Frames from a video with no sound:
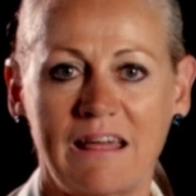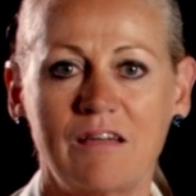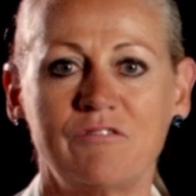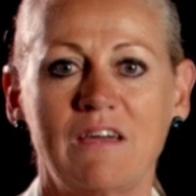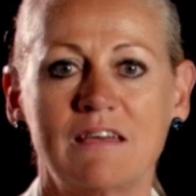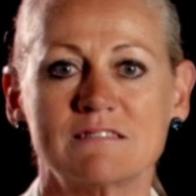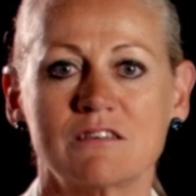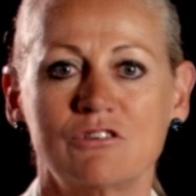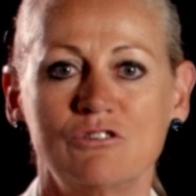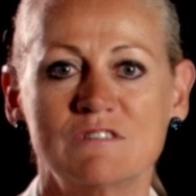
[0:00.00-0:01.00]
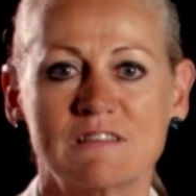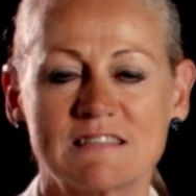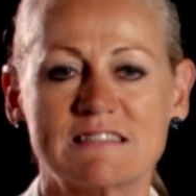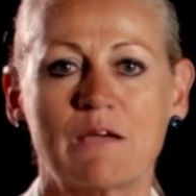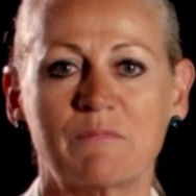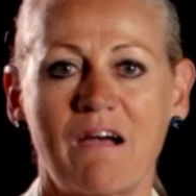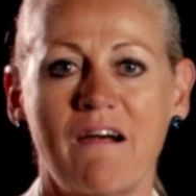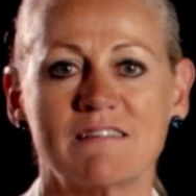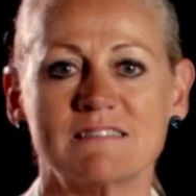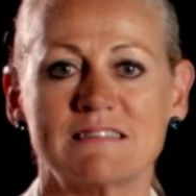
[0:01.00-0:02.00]
airfares using the same
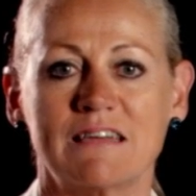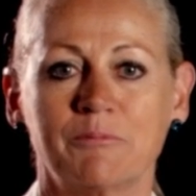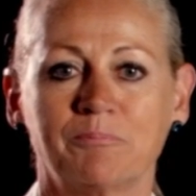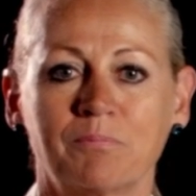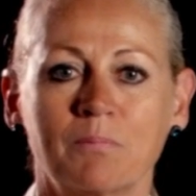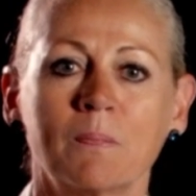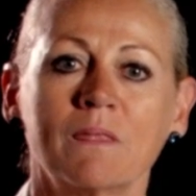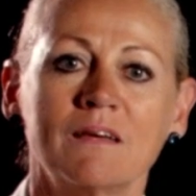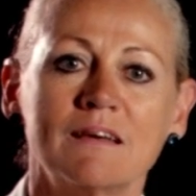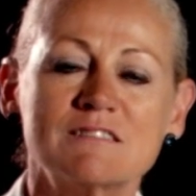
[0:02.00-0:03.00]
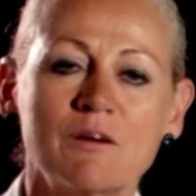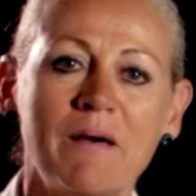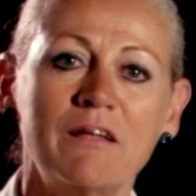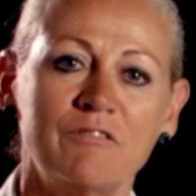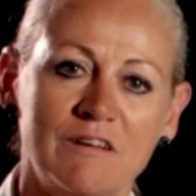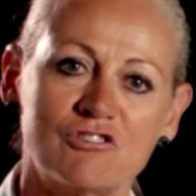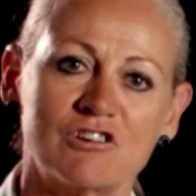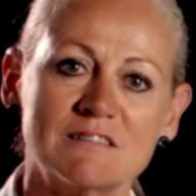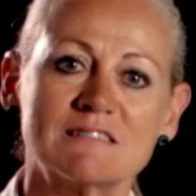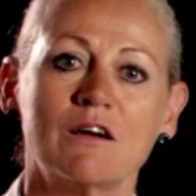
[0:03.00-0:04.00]
currency. As a matter of
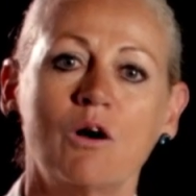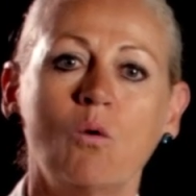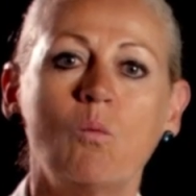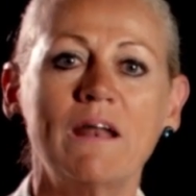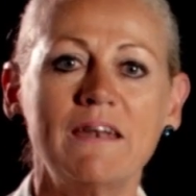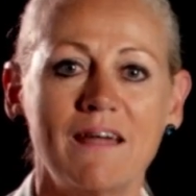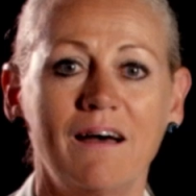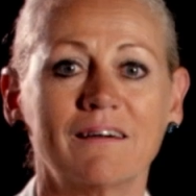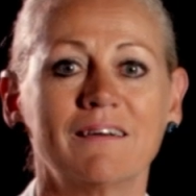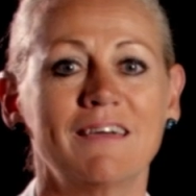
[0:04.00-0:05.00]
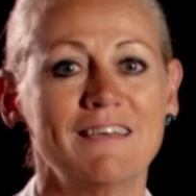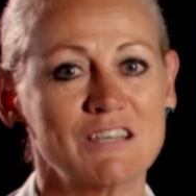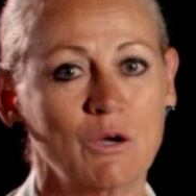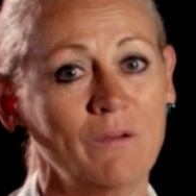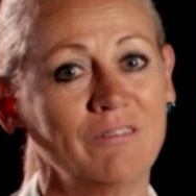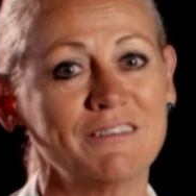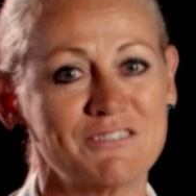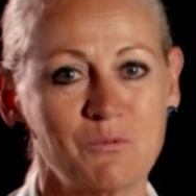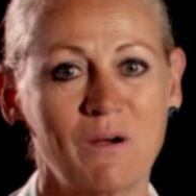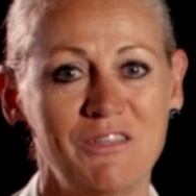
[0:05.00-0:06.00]
interest, one NUC is equivalent
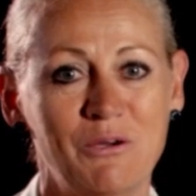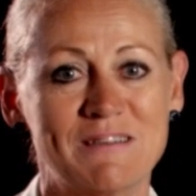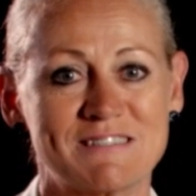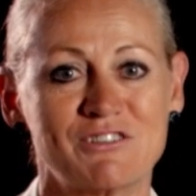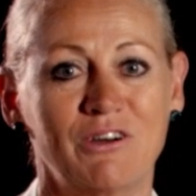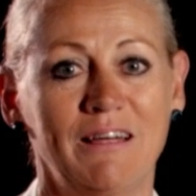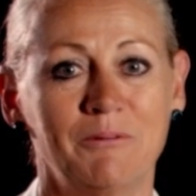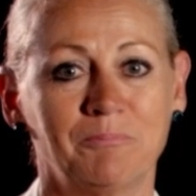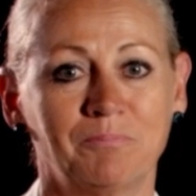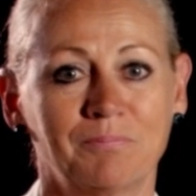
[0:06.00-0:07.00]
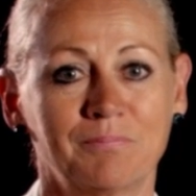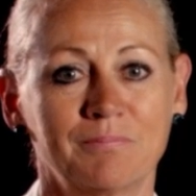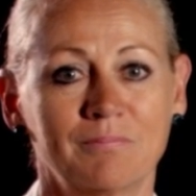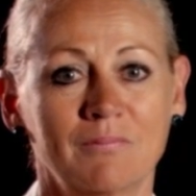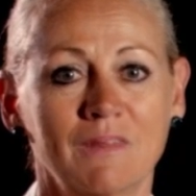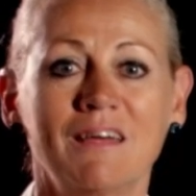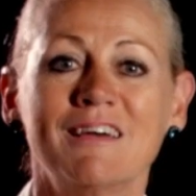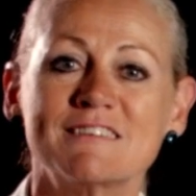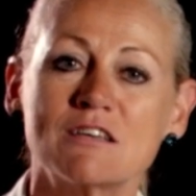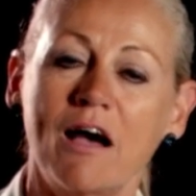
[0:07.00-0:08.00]
to $1 US.
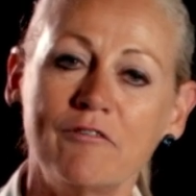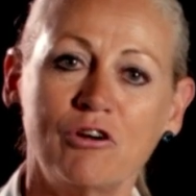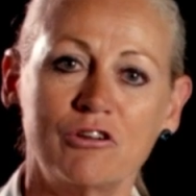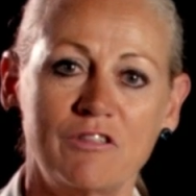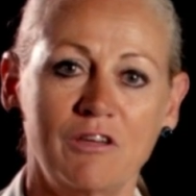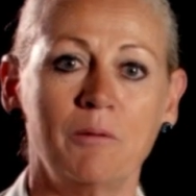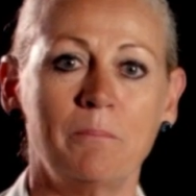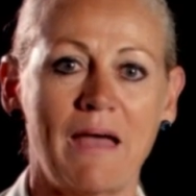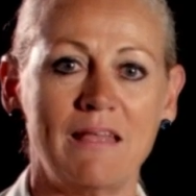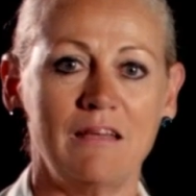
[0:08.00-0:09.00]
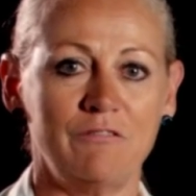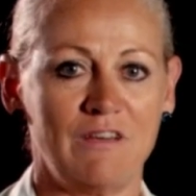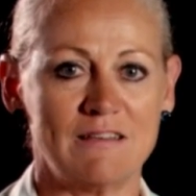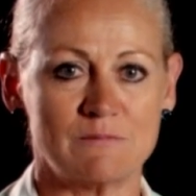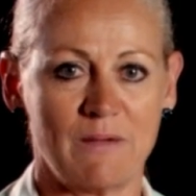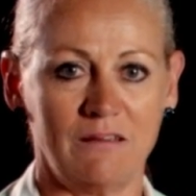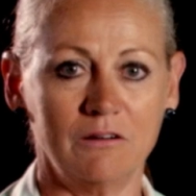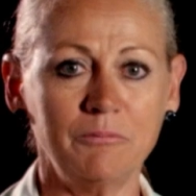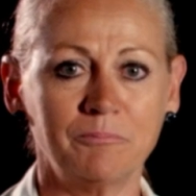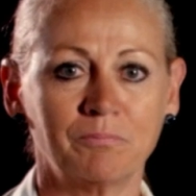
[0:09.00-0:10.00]
So I've gone to the companion fares
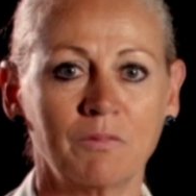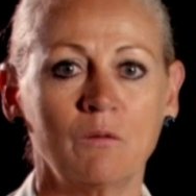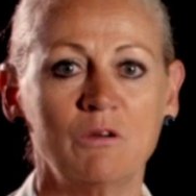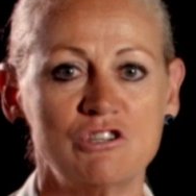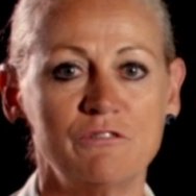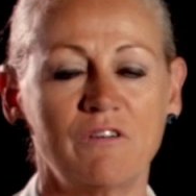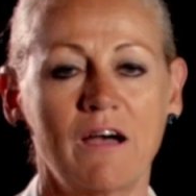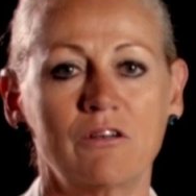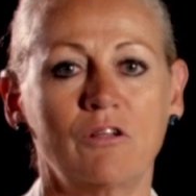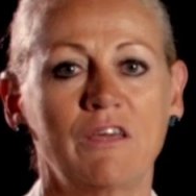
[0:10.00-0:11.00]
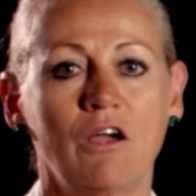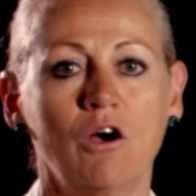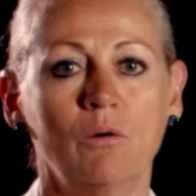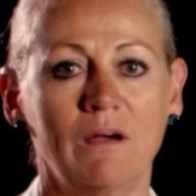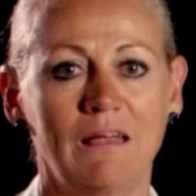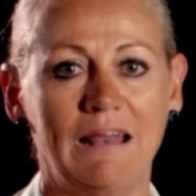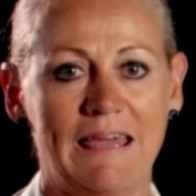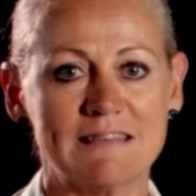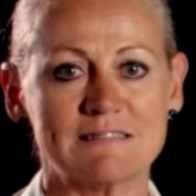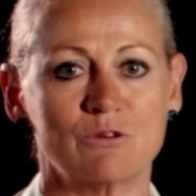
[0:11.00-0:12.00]
manual, which you find on the
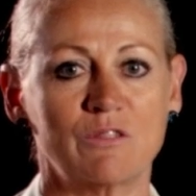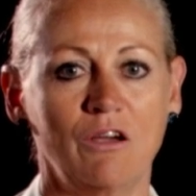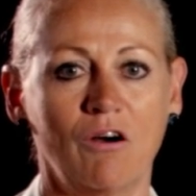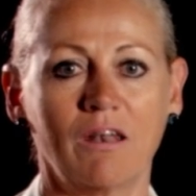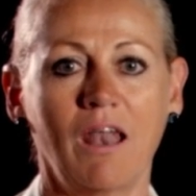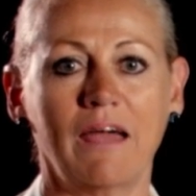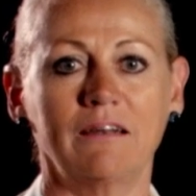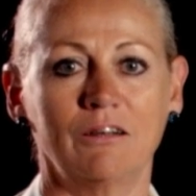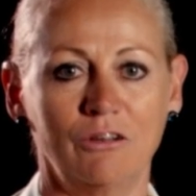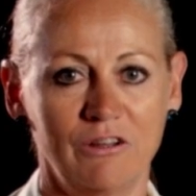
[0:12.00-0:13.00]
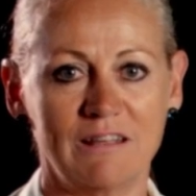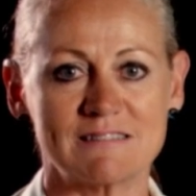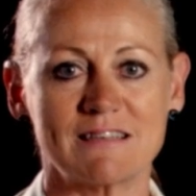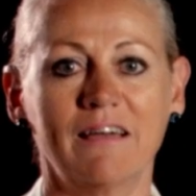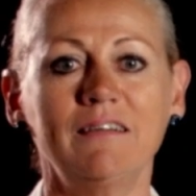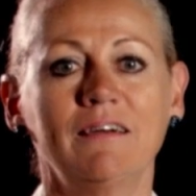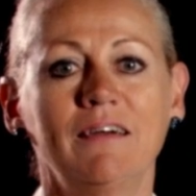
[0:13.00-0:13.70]
OLS or the online learning site,